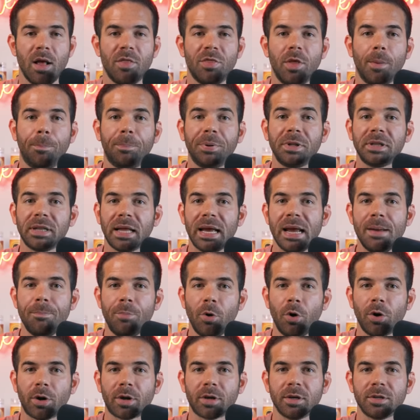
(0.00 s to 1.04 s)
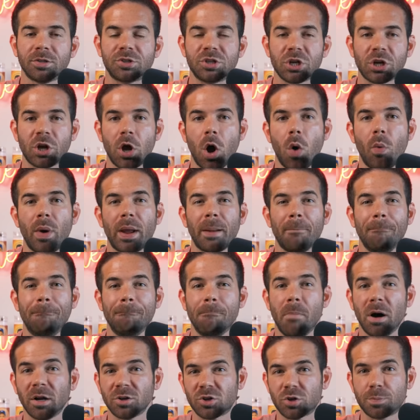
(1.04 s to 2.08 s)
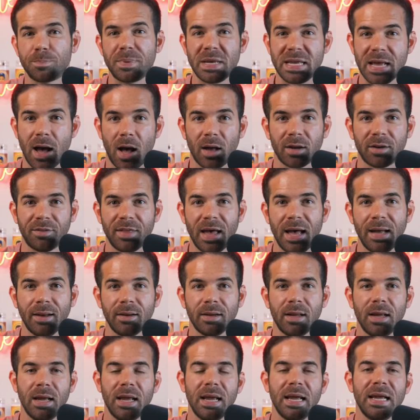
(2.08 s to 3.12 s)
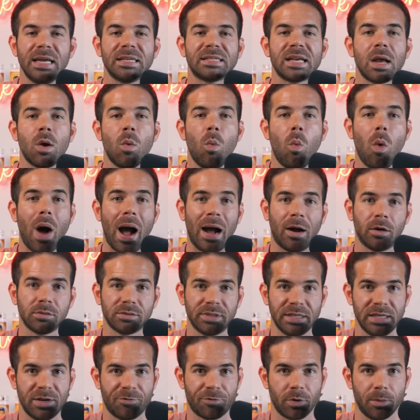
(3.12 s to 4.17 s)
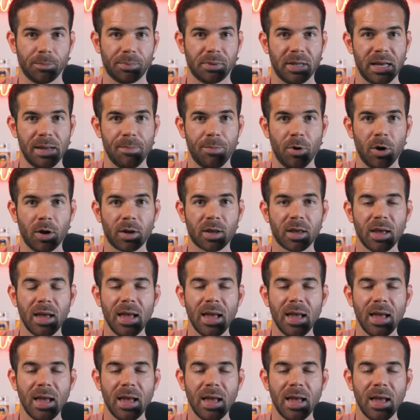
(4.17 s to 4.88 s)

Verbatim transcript: The playbook to going much beyond that is a wildly different playbook.